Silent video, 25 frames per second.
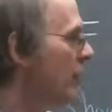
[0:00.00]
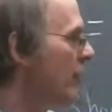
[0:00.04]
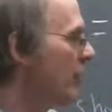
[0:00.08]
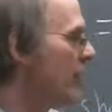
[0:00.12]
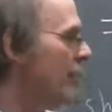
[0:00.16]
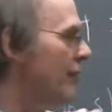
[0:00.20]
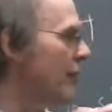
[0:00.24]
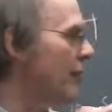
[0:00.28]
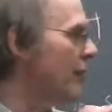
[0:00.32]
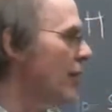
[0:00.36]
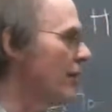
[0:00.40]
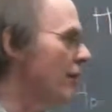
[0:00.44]

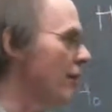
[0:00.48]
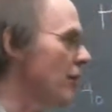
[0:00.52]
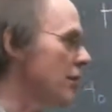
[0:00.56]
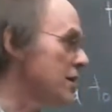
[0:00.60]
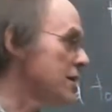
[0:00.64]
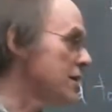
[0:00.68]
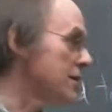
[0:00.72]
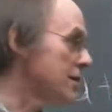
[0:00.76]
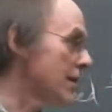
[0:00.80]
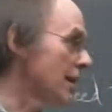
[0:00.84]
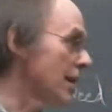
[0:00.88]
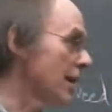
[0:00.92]
if we
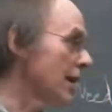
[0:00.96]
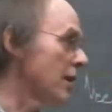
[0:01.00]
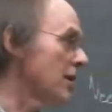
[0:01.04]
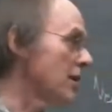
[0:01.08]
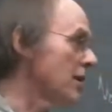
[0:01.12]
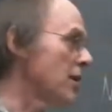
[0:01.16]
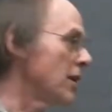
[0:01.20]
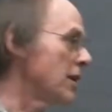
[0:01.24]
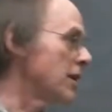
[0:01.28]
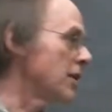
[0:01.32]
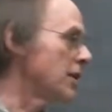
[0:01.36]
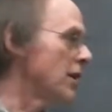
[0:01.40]
just think
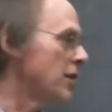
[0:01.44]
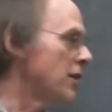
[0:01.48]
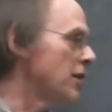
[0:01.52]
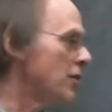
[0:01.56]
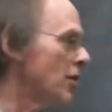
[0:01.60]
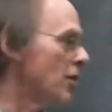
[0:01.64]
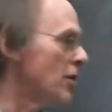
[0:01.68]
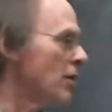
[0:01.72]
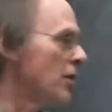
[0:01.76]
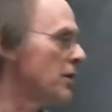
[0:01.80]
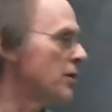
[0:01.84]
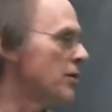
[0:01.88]
in
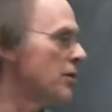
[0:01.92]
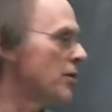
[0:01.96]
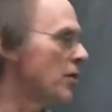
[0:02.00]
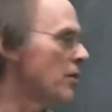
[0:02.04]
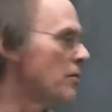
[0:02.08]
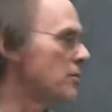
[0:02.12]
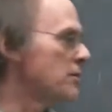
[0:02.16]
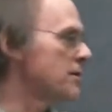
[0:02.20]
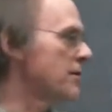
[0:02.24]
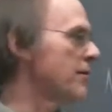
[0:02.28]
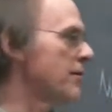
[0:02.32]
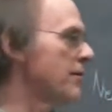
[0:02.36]

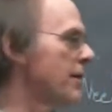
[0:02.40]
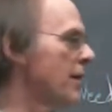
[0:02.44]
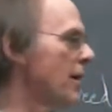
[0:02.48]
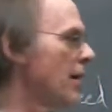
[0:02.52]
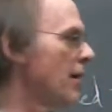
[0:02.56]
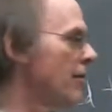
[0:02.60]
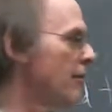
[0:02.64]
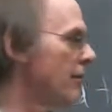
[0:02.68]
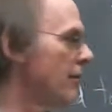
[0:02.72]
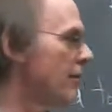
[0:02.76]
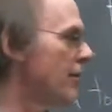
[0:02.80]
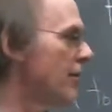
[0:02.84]
terms of
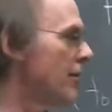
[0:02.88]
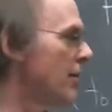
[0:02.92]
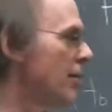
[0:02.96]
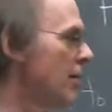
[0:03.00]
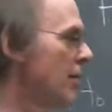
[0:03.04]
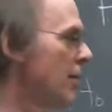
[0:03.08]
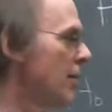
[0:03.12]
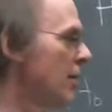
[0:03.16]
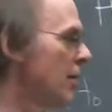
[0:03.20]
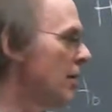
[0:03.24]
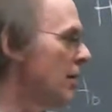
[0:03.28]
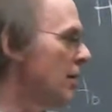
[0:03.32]
the
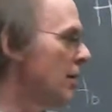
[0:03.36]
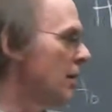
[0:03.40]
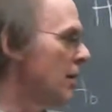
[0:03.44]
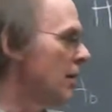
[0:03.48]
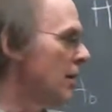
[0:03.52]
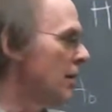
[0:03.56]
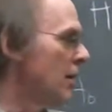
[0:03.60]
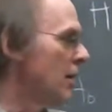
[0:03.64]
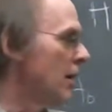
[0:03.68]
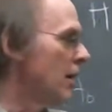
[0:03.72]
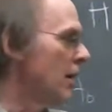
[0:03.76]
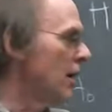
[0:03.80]

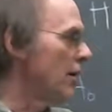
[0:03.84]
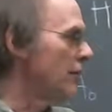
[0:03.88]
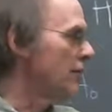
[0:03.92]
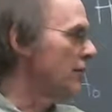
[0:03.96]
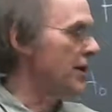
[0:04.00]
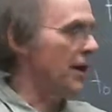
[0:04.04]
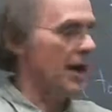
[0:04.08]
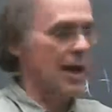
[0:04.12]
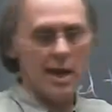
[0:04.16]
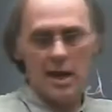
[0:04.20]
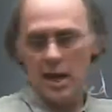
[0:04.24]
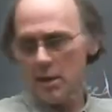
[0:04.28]

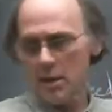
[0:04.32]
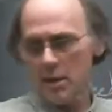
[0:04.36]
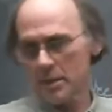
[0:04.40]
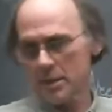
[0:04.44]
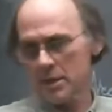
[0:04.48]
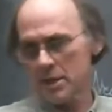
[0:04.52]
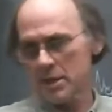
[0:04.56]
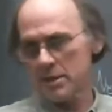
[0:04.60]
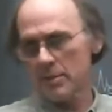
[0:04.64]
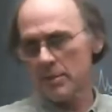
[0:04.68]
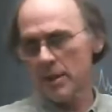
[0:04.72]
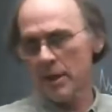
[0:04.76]

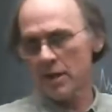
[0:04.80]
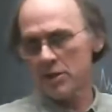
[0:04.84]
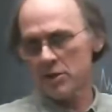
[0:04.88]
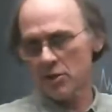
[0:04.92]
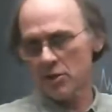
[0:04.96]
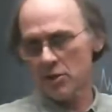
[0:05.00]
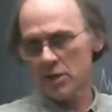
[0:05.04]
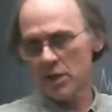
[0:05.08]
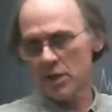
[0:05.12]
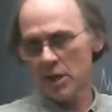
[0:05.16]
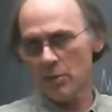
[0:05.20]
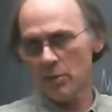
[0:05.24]
dynamics as being
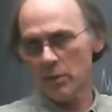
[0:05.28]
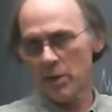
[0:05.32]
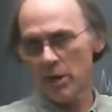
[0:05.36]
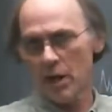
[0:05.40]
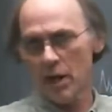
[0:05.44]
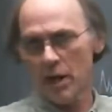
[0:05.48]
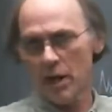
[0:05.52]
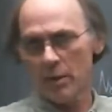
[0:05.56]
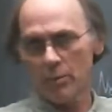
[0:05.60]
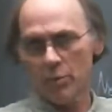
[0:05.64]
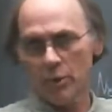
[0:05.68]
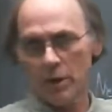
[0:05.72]
associated with the
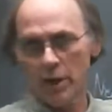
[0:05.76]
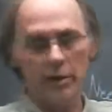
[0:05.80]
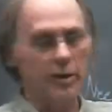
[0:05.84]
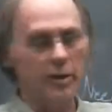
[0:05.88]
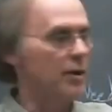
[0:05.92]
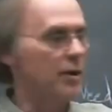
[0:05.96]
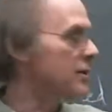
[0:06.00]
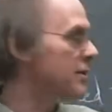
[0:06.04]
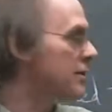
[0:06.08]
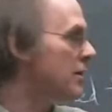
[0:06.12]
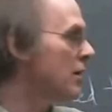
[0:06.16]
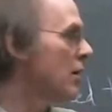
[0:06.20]

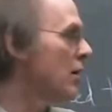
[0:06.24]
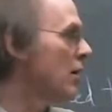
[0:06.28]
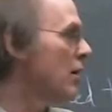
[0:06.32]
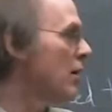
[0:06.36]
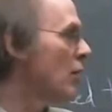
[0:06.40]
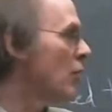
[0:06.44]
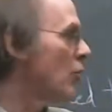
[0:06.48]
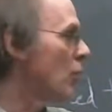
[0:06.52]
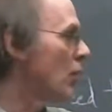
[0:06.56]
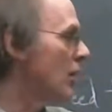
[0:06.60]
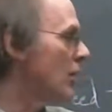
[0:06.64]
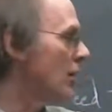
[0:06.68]
operators,
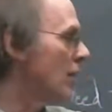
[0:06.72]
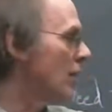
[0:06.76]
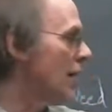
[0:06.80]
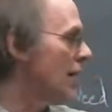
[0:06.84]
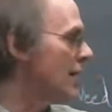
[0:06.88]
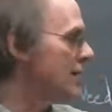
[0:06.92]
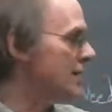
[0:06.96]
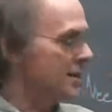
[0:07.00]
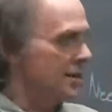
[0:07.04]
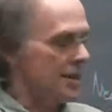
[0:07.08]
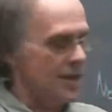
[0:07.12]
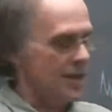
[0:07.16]
well,
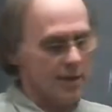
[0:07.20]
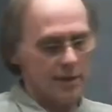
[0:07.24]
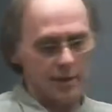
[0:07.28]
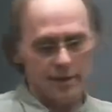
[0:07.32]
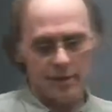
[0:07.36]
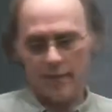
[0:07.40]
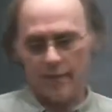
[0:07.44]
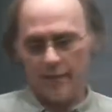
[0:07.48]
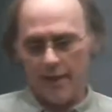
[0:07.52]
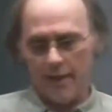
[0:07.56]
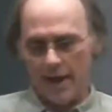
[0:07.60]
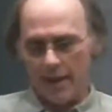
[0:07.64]
as I said,
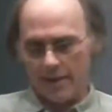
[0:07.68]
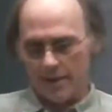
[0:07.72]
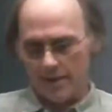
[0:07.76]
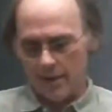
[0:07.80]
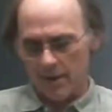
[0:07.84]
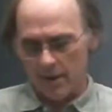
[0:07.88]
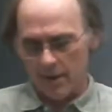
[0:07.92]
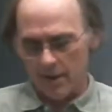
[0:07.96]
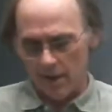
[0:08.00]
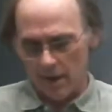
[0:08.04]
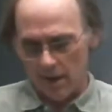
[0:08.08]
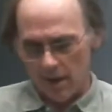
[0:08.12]
the fact
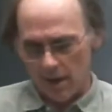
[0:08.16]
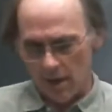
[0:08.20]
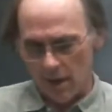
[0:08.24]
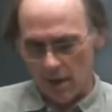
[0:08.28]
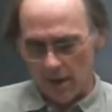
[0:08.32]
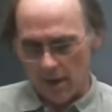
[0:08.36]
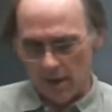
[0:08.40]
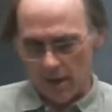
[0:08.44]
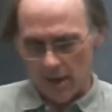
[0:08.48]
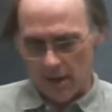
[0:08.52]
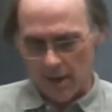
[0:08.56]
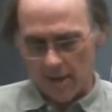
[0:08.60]
that
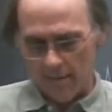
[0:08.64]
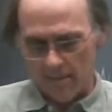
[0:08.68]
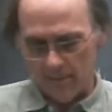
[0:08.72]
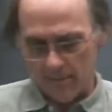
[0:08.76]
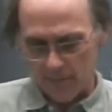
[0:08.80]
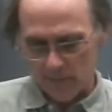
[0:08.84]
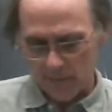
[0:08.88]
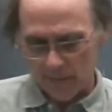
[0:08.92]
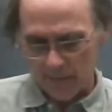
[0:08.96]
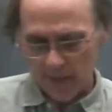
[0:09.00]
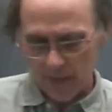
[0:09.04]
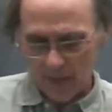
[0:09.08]
you
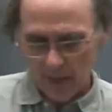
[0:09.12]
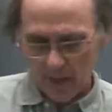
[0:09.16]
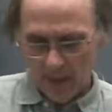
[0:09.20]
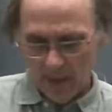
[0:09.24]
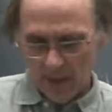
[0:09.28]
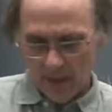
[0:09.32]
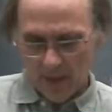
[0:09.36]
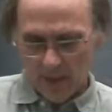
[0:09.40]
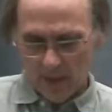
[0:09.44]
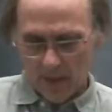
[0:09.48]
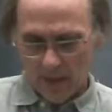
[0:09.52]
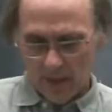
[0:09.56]
know,
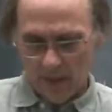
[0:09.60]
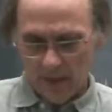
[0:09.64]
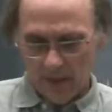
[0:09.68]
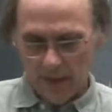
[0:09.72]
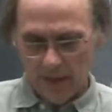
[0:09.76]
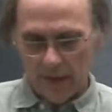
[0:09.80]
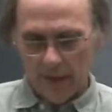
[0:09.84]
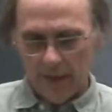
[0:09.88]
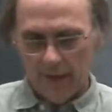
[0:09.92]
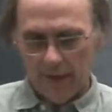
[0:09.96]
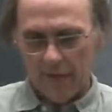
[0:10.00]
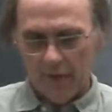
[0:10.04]

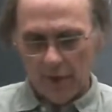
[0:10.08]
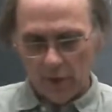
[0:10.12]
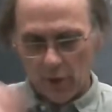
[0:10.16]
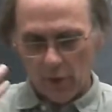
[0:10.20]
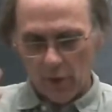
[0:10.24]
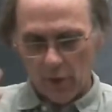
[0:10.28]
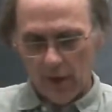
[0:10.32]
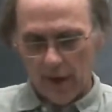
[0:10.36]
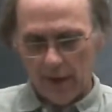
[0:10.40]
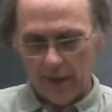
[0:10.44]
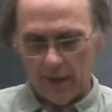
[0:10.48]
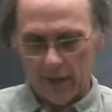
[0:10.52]
if you
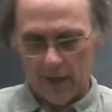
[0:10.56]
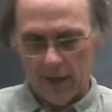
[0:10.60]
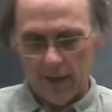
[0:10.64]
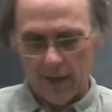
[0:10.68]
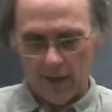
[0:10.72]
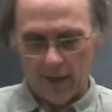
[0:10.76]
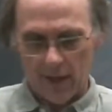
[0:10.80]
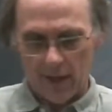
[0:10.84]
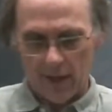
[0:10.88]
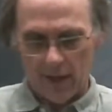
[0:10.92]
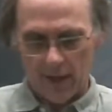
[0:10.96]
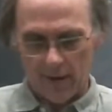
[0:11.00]
create
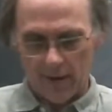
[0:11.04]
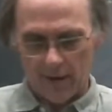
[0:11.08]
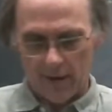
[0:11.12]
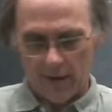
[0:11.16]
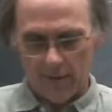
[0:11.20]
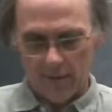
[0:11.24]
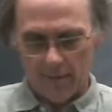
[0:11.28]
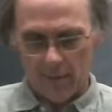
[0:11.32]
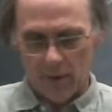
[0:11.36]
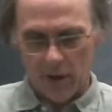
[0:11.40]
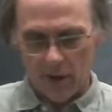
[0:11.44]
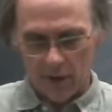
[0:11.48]
a
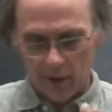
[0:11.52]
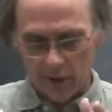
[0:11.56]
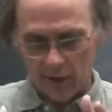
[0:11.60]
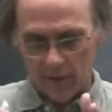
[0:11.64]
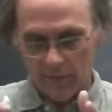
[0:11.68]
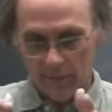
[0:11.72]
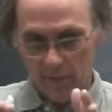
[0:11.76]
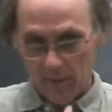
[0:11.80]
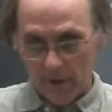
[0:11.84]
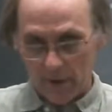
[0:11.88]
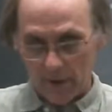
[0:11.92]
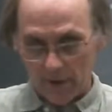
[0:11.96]
particle of
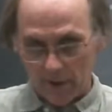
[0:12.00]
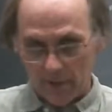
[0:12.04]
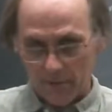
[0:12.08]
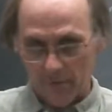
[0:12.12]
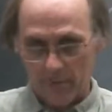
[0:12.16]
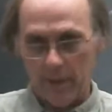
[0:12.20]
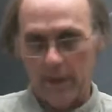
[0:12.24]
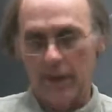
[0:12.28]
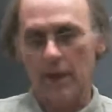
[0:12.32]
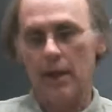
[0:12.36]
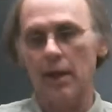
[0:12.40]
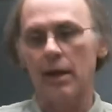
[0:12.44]
momentum
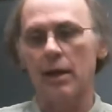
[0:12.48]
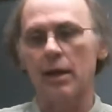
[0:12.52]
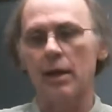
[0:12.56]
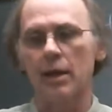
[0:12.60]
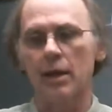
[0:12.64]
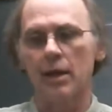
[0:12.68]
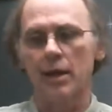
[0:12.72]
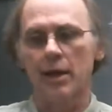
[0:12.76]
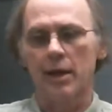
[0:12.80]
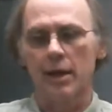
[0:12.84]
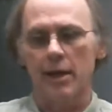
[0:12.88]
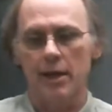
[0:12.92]
P,
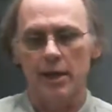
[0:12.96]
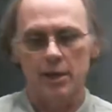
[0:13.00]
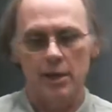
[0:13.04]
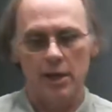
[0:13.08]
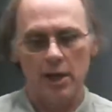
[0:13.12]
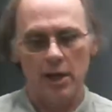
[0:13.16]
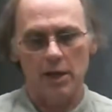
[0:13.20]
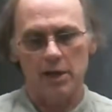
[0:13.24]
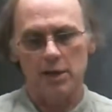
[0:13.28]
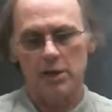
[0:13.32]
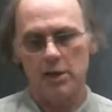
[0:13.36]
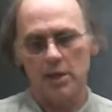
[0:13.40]

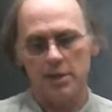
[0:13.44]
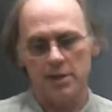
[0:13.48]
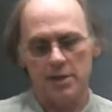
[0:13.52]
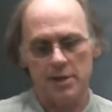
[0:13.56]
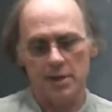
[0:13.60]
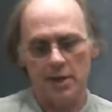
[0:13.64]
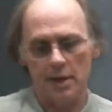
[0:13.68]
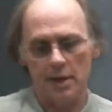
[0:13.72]
it just